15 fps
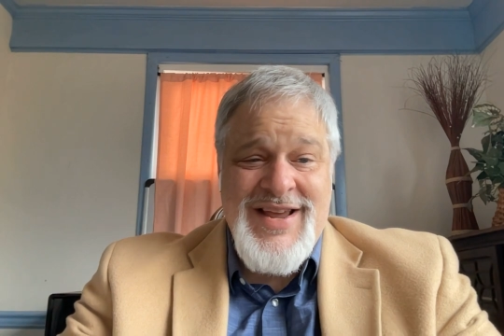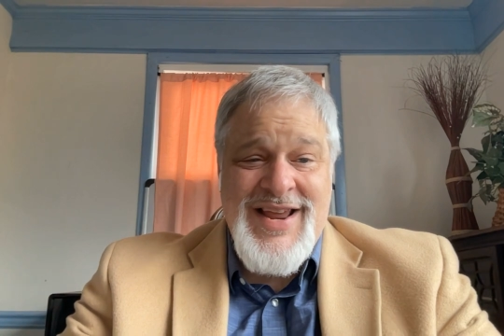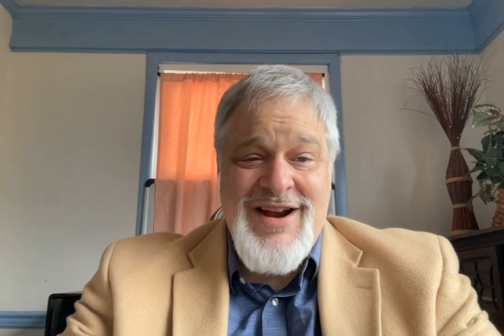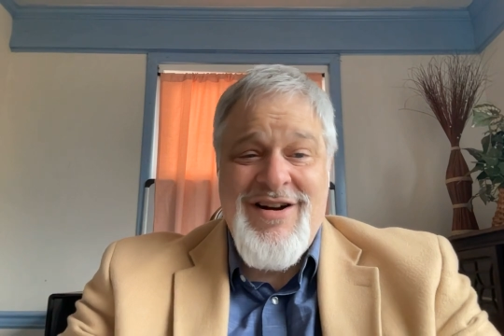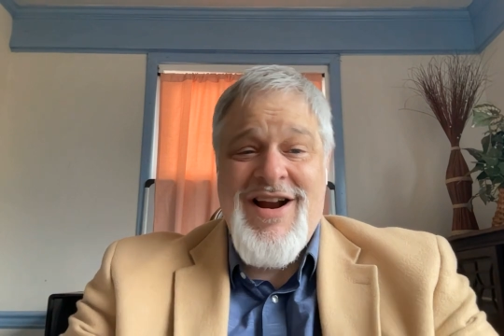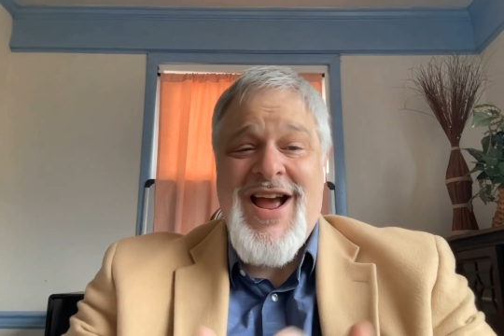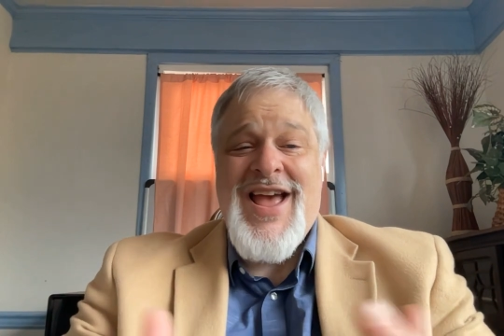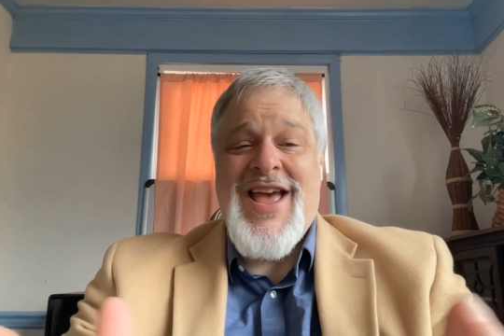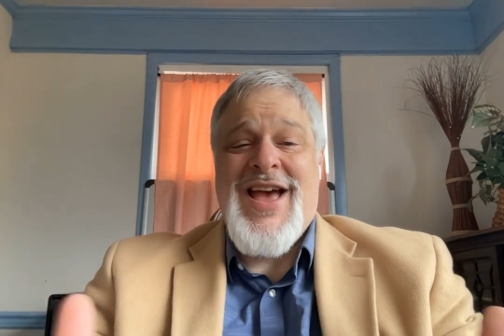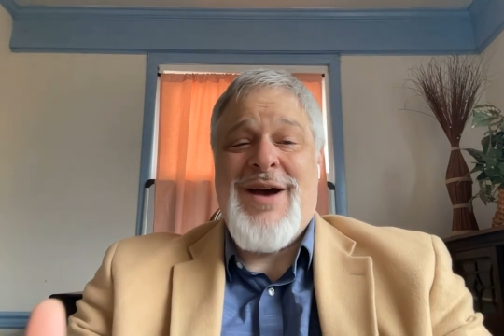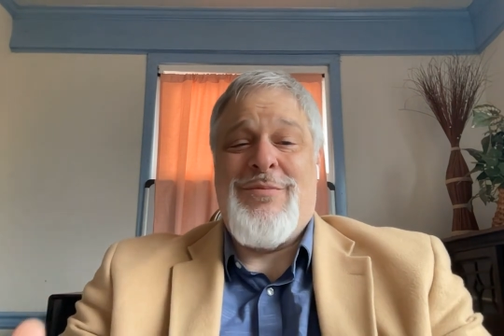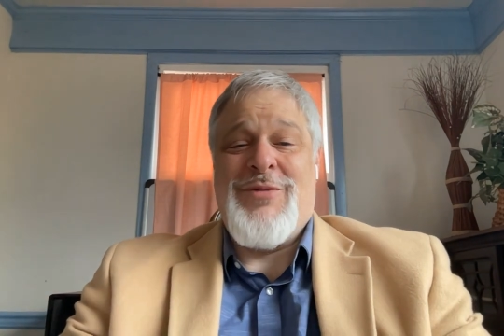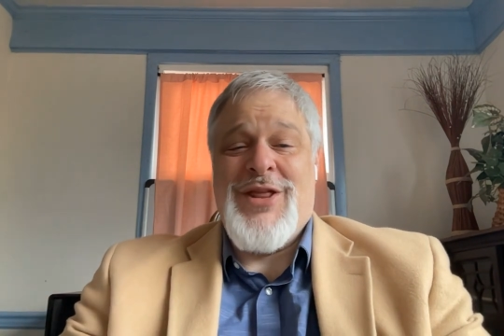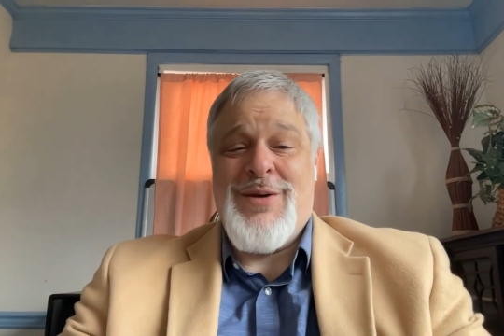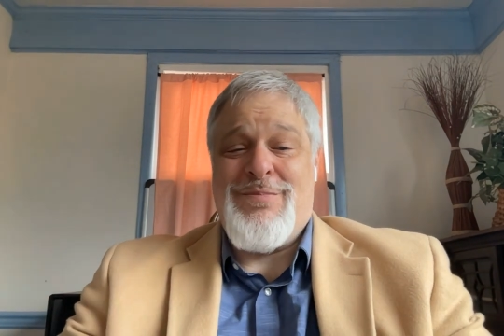Here I
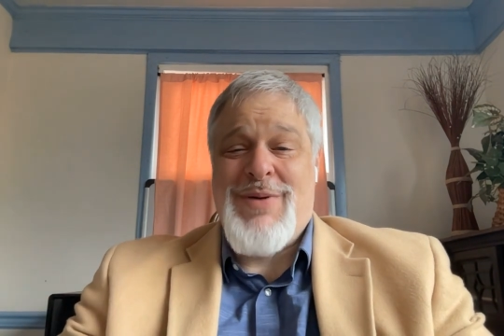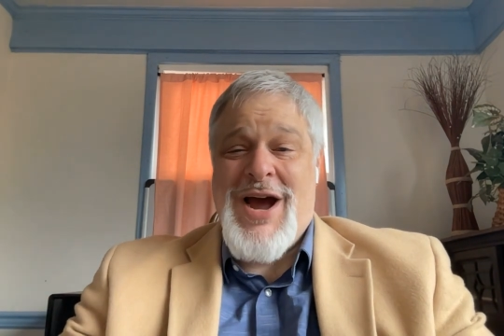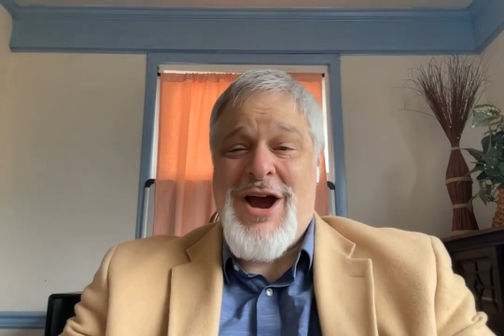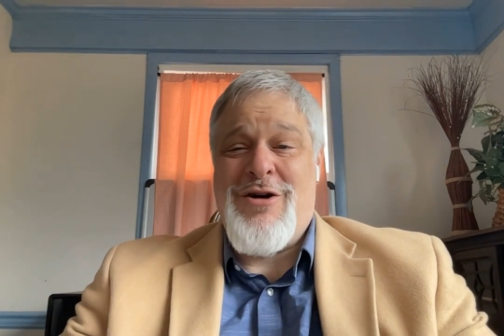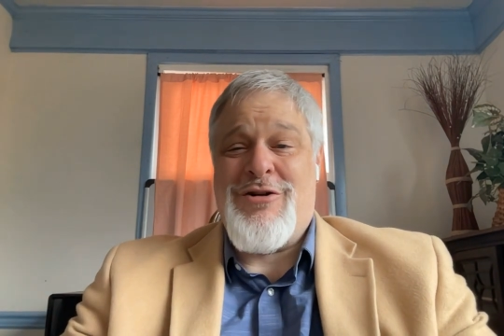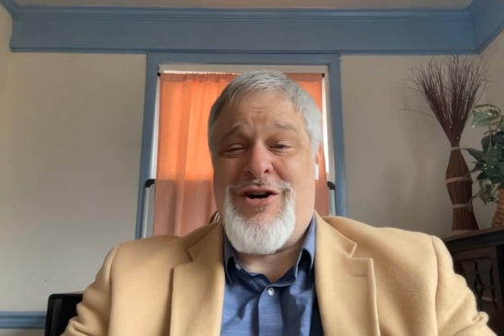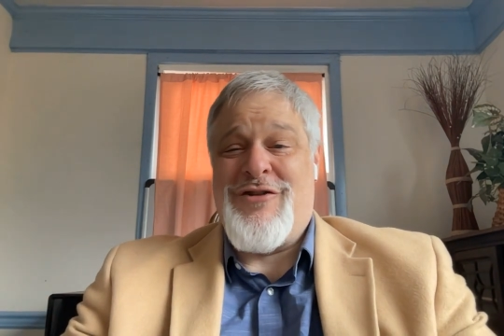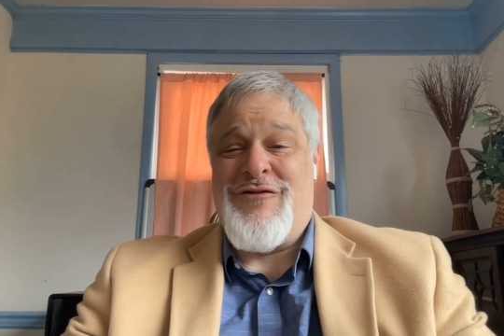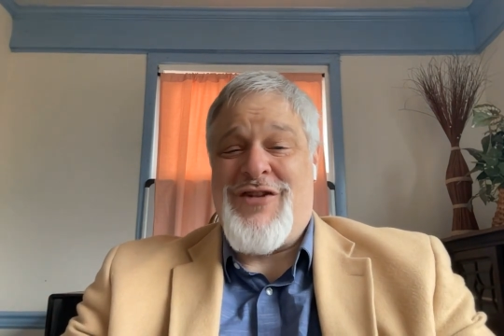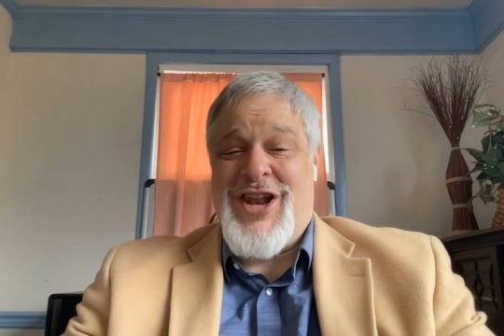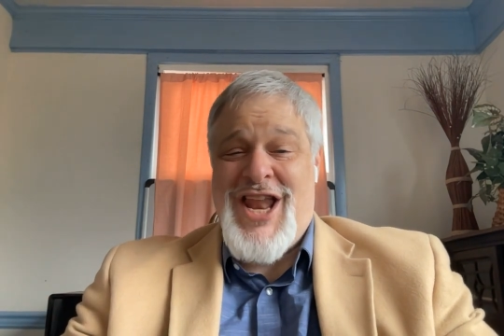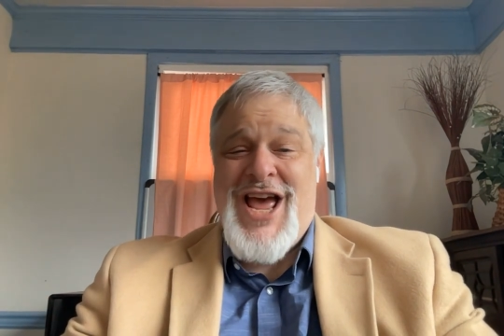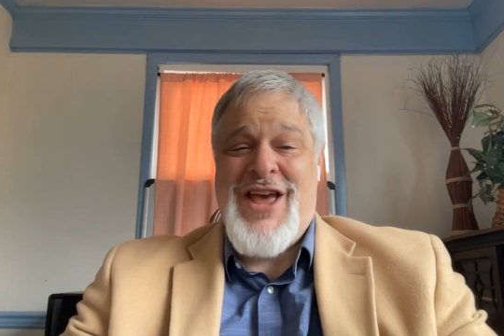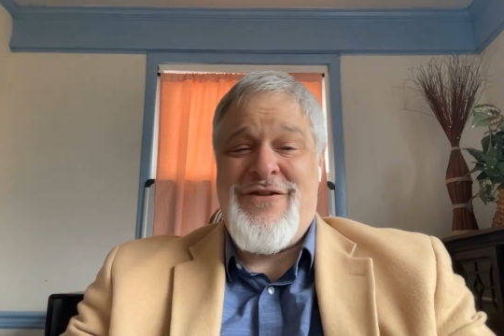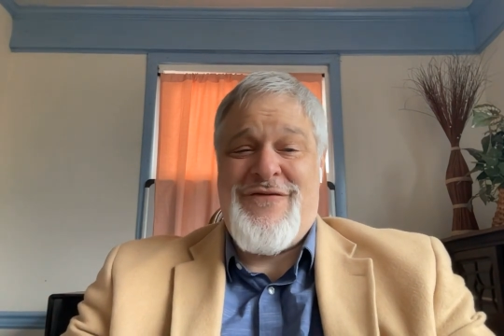am with the power of
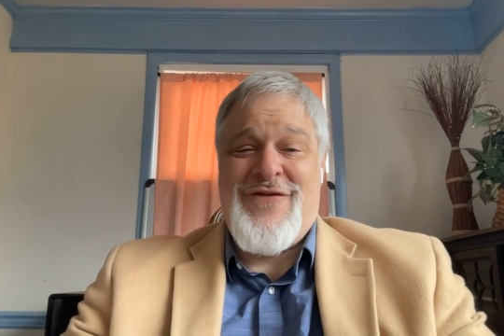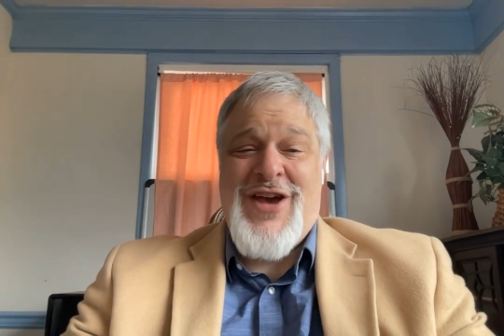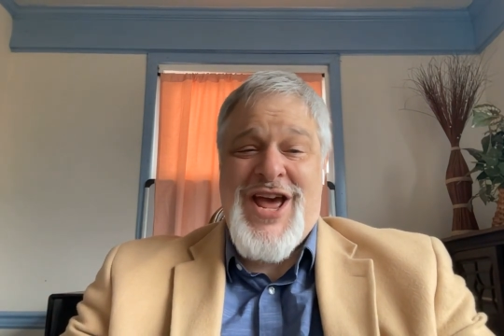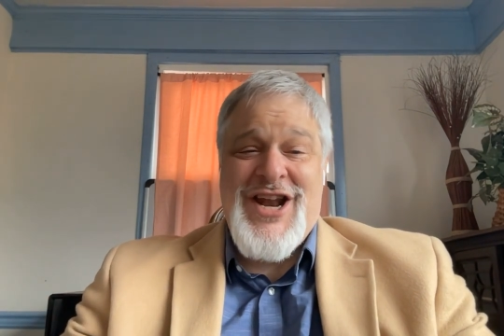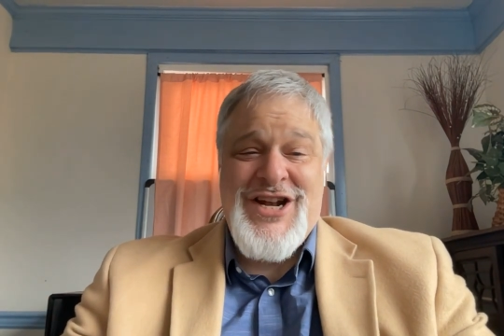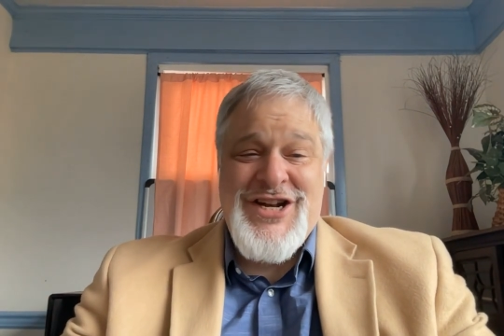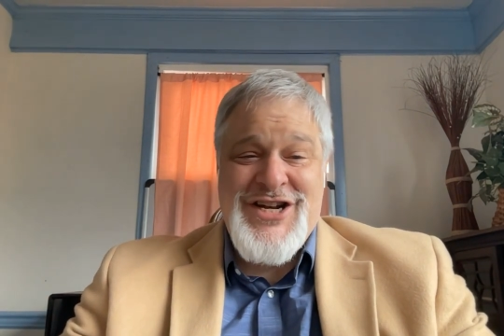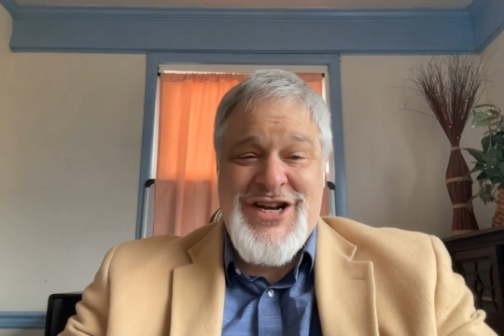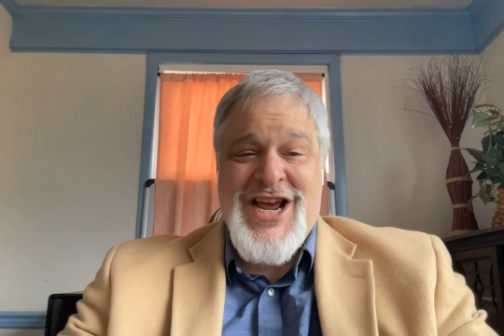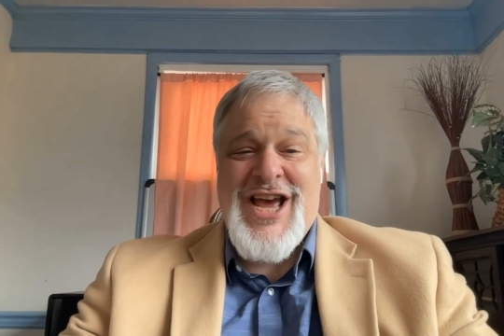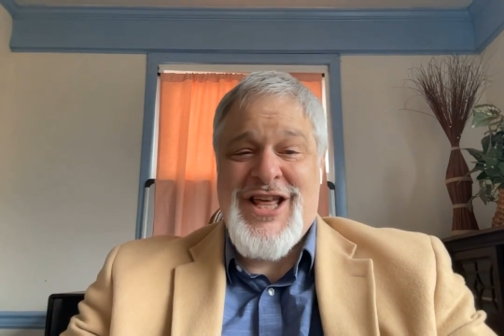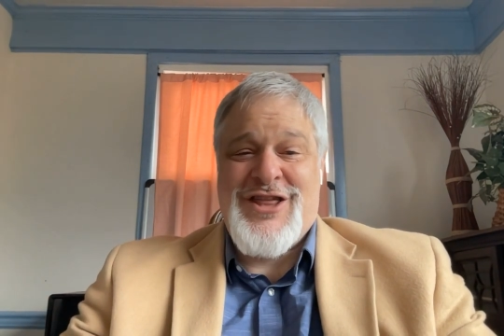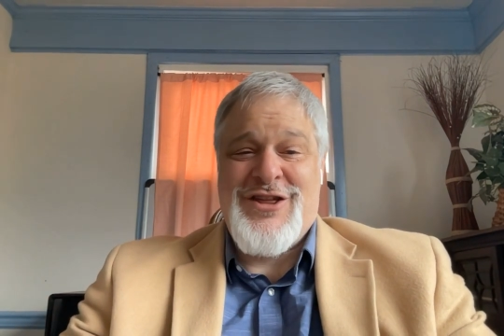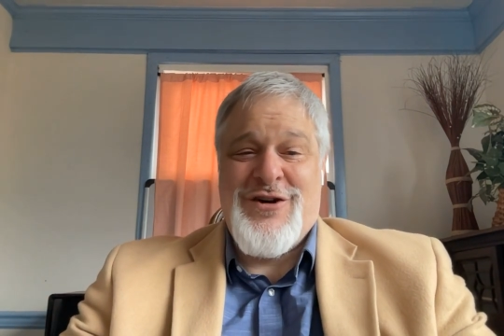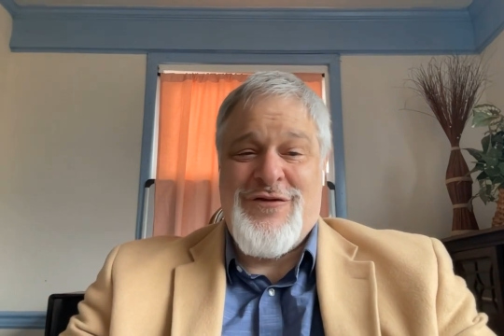life and
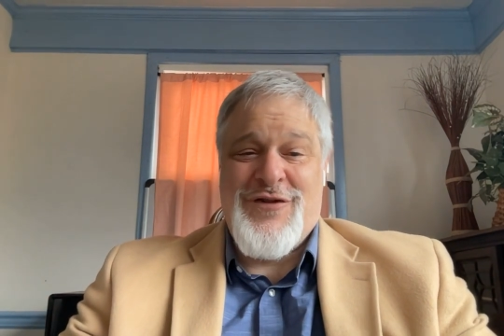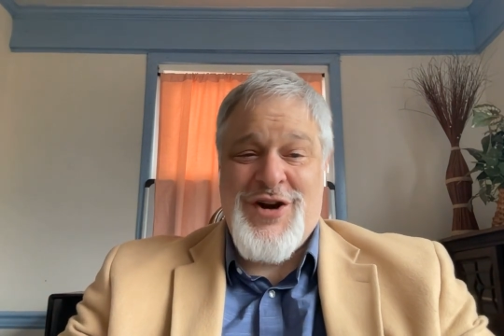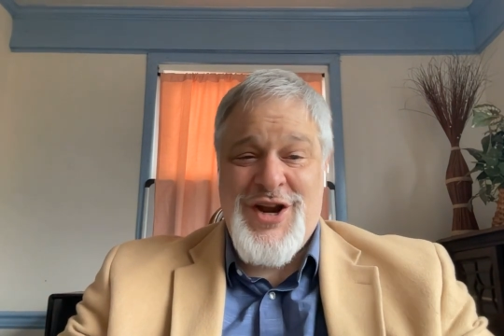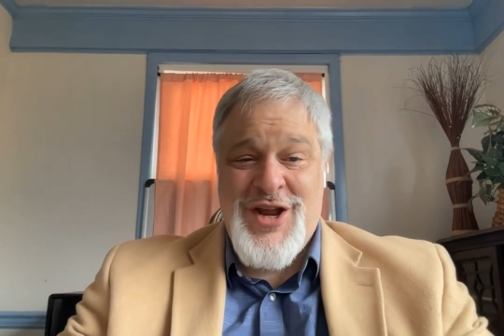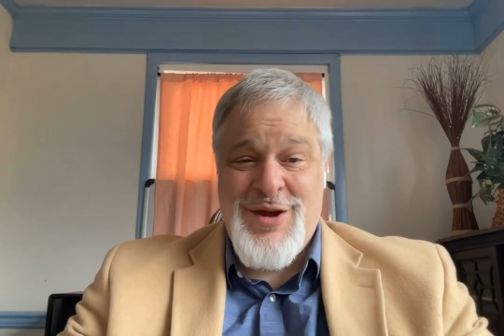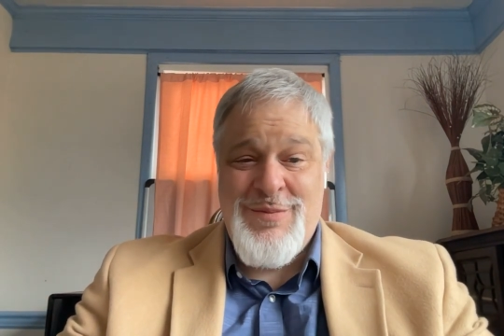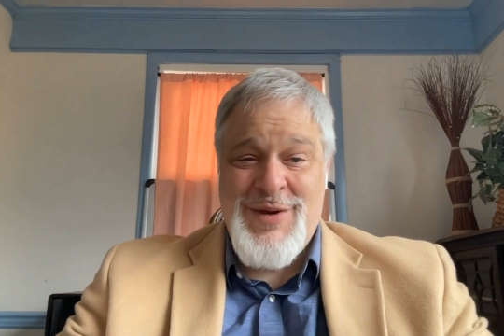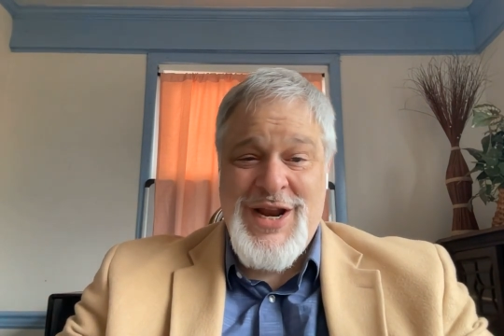death over him,